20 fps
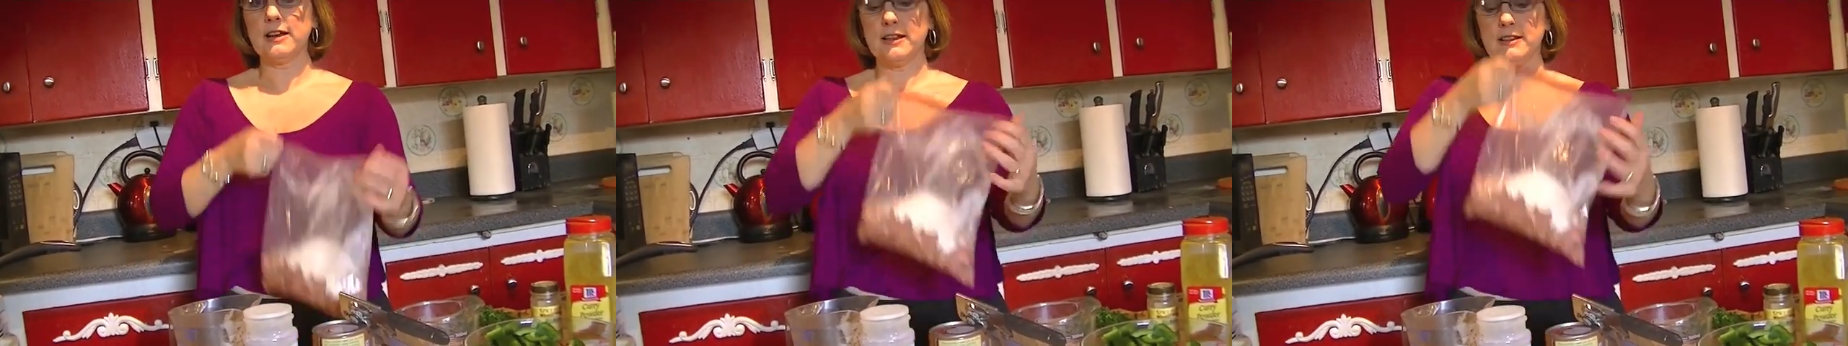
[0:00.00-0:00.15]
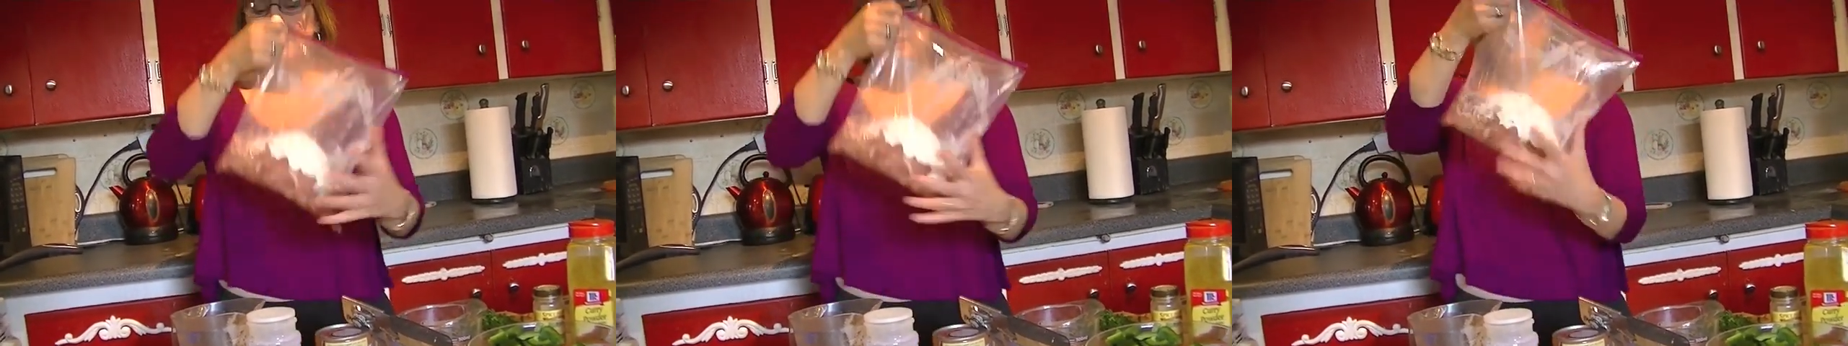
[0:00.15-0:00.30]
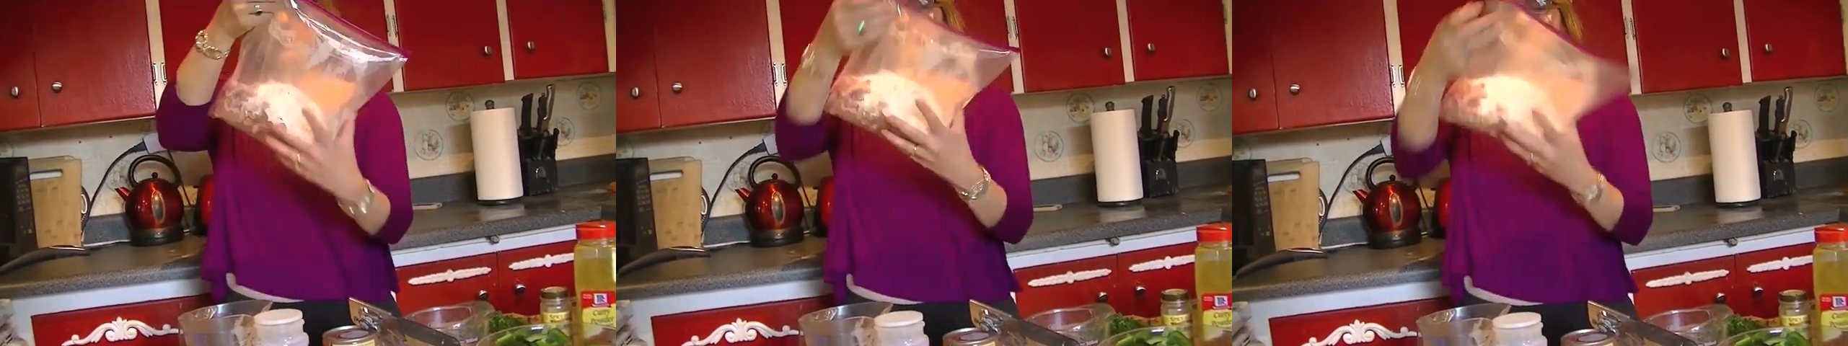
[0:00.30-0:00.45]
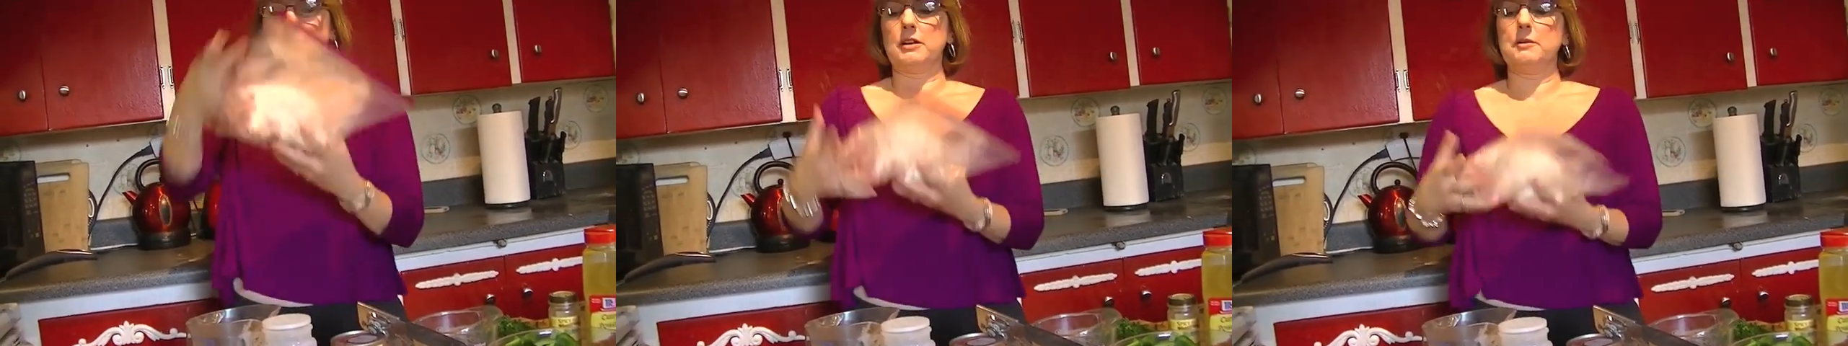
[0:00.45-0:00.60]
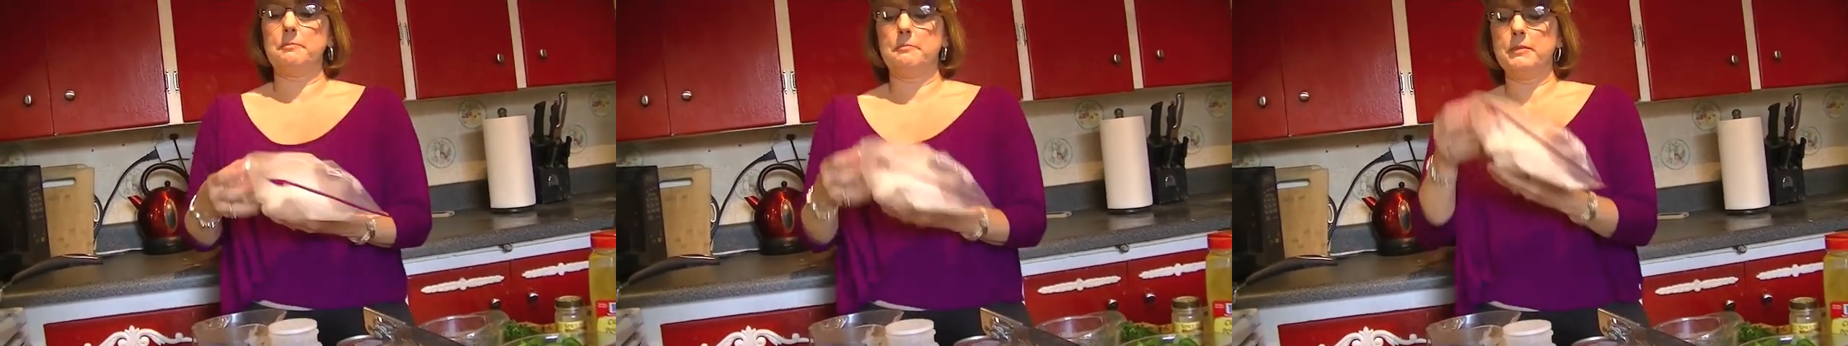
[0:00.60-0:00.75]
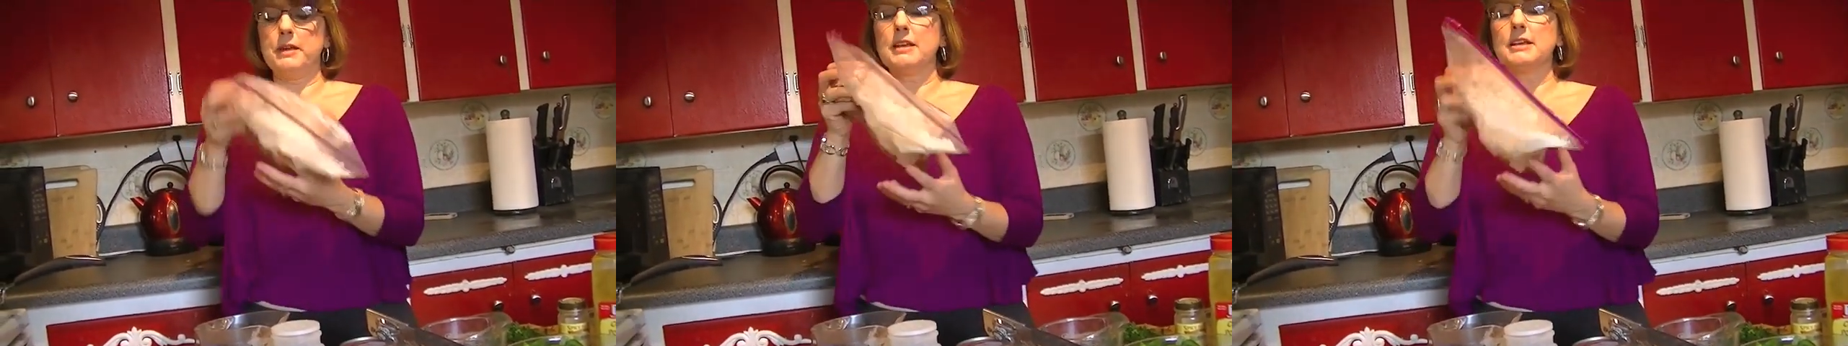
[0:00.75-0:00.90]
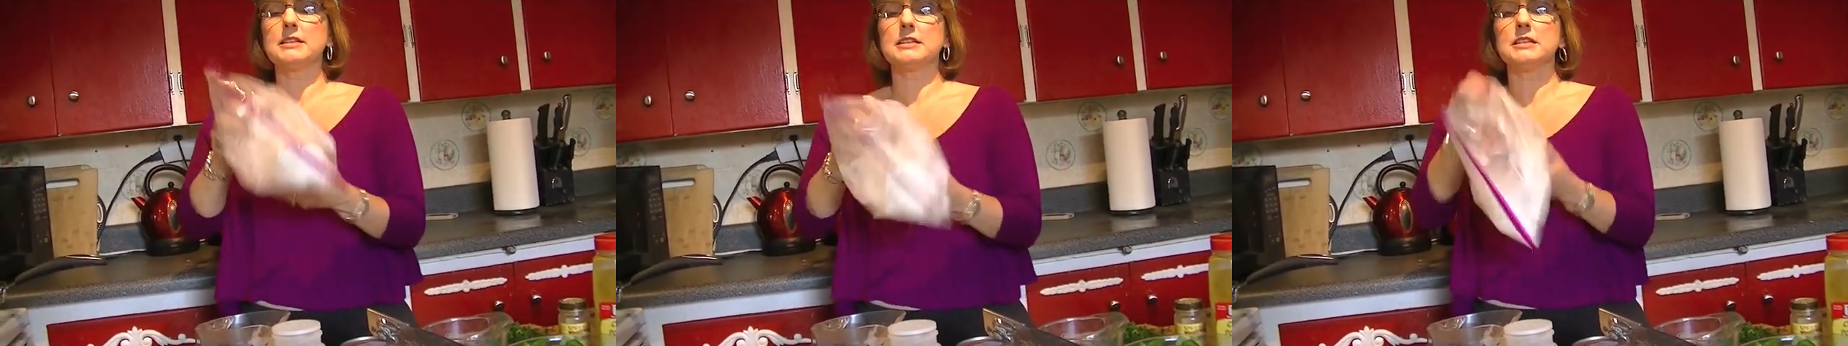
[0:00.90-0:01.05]
and then I'm going to
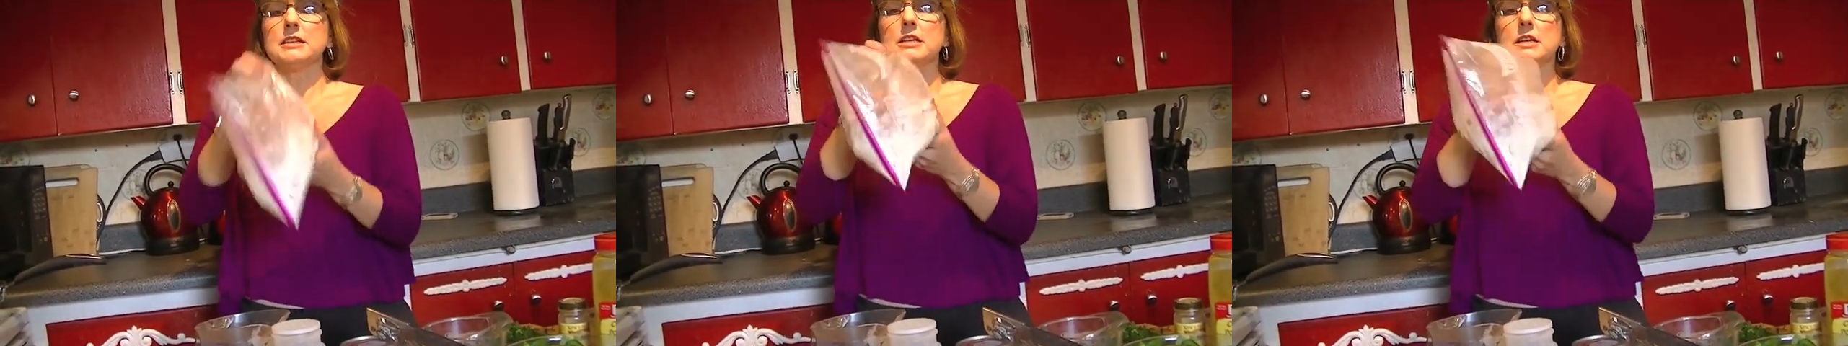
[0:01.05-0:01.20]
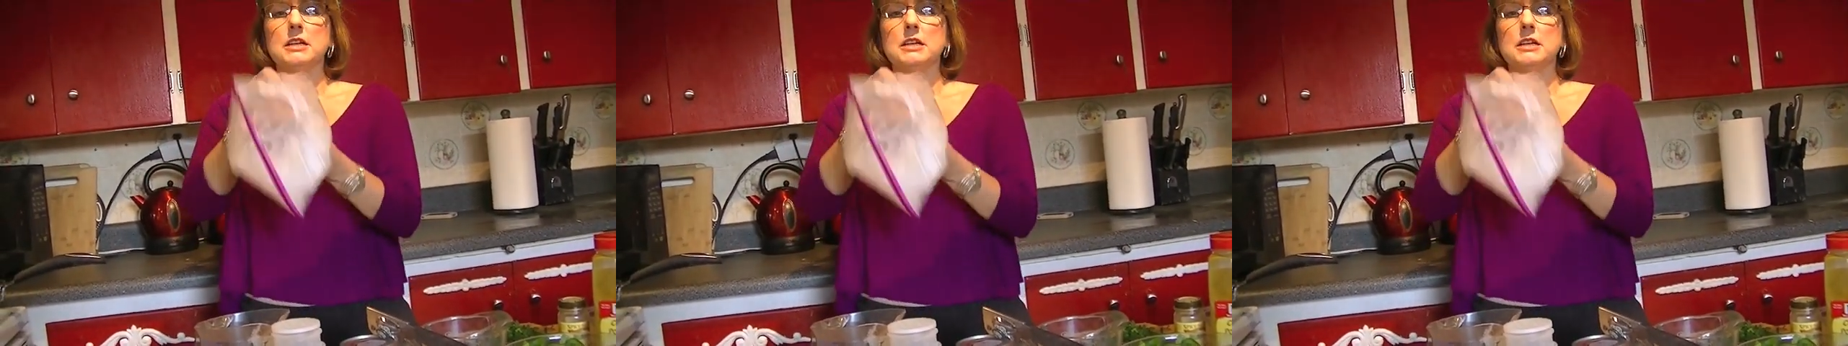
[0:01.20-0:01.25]
mix it